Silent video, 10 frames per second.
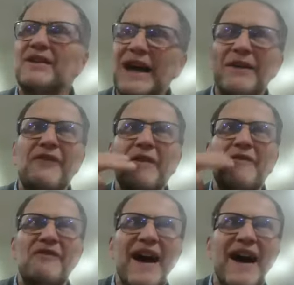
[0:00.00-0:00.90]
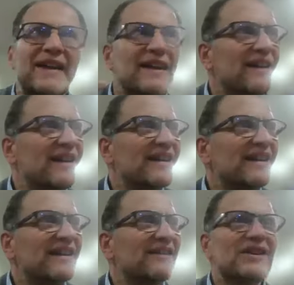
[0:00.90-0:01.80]
They've gone out for a fag,
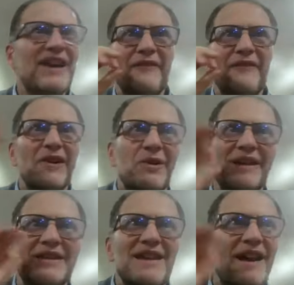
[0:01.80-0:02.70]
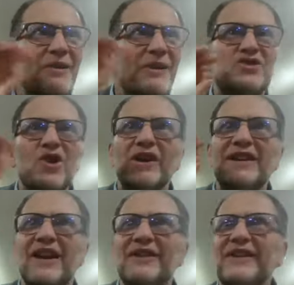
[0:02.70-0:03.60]
you know, they've gone out for a quick a quick
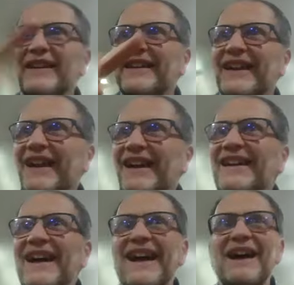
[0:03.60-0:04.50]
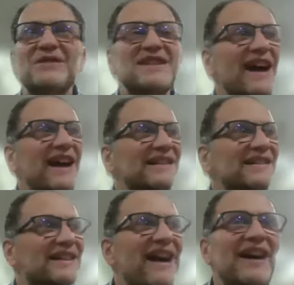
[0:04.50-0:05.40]
joint on the uh, outside in
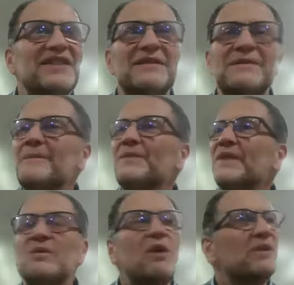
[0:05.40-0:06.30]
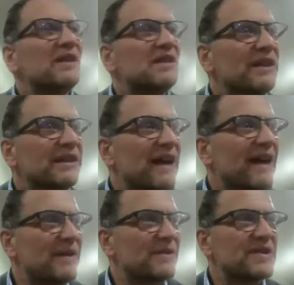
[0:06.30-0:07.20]
the garden. What were they doing
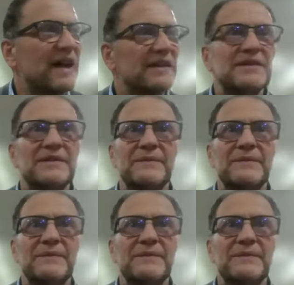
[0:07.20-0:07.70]
there outside?